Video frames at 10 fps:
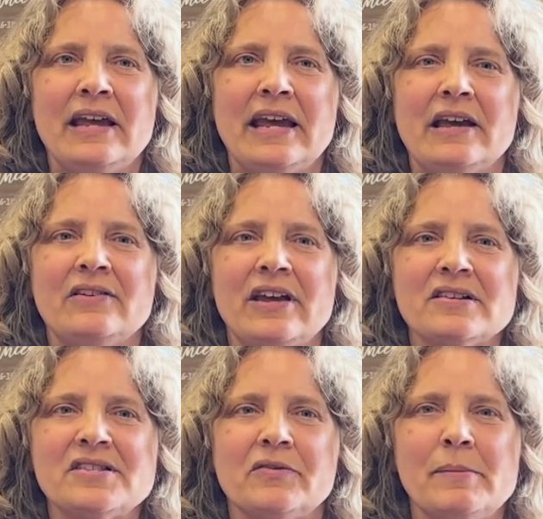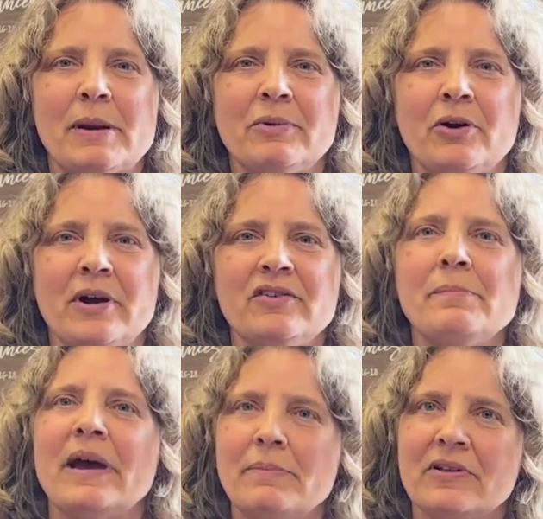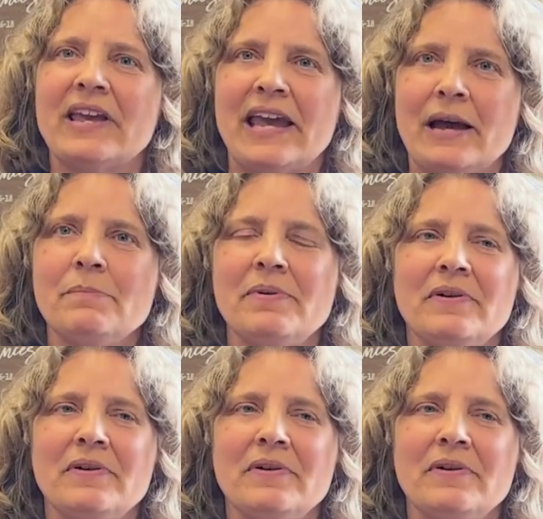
I also remember going to Bible camp